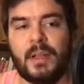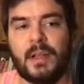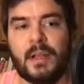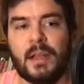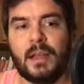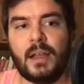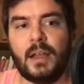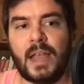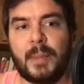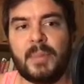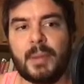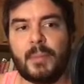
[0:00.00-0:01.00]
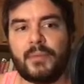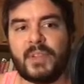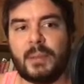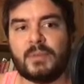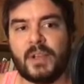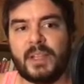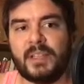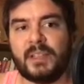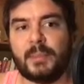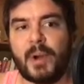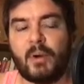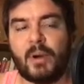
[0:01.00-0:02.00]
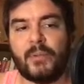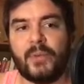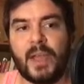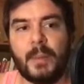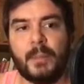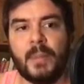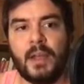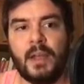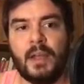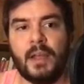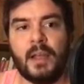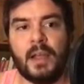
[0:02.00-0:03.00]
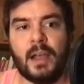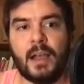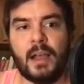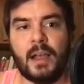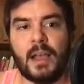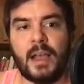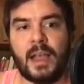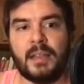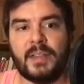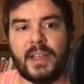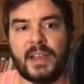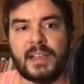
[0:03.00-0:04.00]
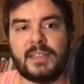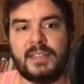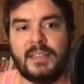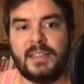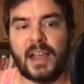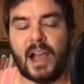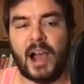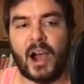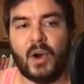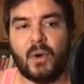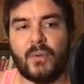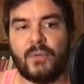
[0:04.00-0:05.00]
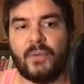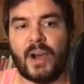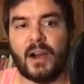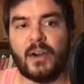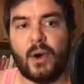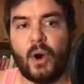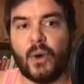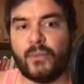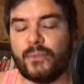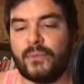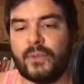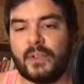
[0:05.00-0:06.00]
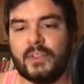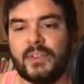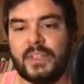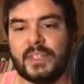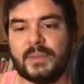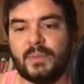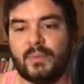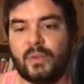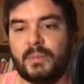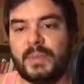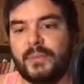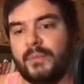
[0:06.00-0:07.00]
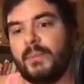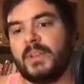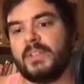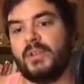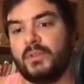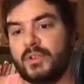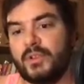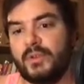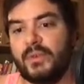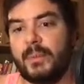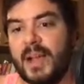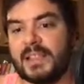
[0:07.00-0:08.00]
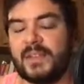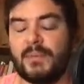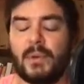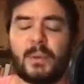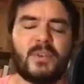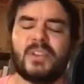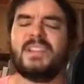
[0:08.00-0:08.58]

uh, m number of times, so I take the power of m, uh, and then I see how far off this would be from a solution to Fermat's problem.